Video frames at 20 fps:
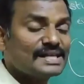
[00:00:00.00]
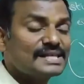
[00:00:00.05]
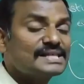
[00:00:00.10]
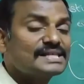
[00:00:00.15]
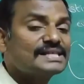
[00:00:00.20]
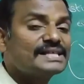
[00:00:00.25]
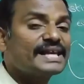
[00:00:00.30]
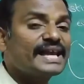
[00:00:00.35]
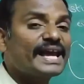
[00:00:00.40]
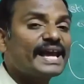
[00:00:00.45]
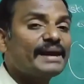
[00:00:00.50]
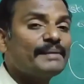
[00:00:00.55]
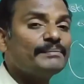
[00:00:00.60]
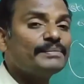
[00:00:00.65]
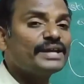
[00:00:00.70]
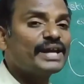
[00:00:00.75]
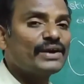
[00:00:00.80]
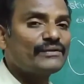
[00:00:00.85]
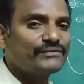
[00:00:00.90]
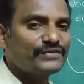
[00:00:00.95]

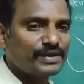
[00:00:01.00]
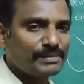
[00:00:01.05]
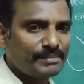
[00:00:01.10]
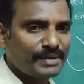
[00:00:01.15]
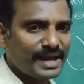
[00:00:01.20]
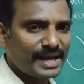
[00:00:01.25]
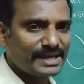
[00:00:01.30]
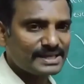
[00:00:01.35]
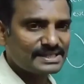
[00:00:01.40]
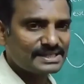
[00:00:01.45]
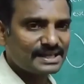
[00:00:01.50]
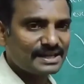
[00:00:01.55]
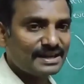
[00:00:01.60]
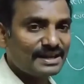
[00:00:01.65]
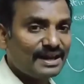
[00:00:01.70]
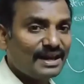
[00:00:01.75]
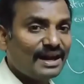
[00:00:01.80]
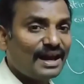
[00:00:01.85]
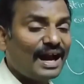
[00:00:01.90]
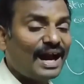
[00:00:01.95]
same f
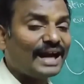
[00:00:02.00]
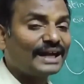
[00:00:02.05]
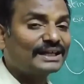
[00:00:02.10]
image.